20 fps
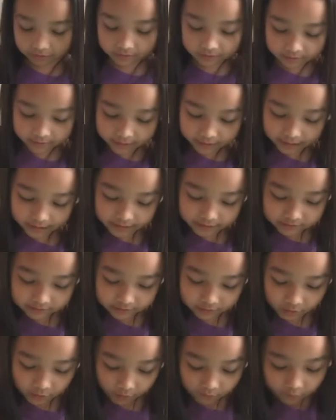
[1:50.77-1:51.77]
And so
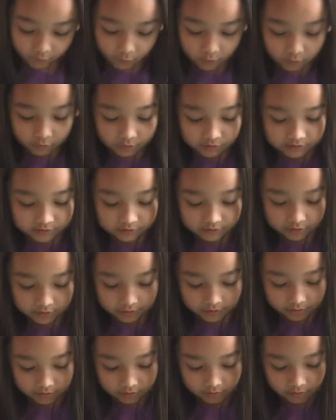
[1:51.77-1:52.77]
of course you
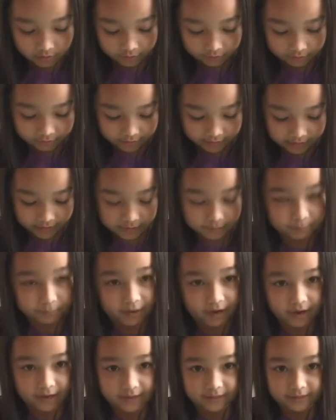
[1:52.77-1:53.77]
cannot forget a
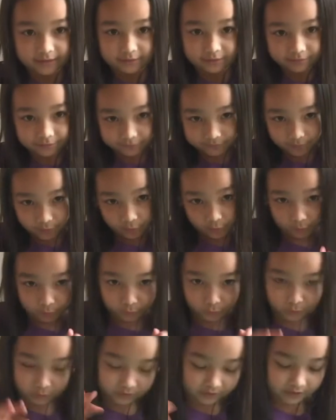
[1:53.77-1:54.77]
pile of
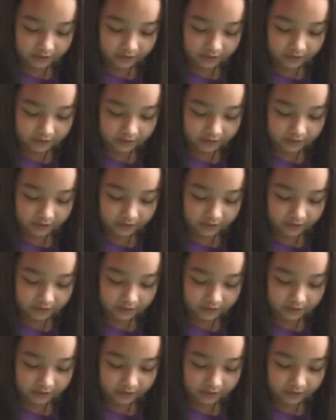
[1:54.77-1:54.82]
gold.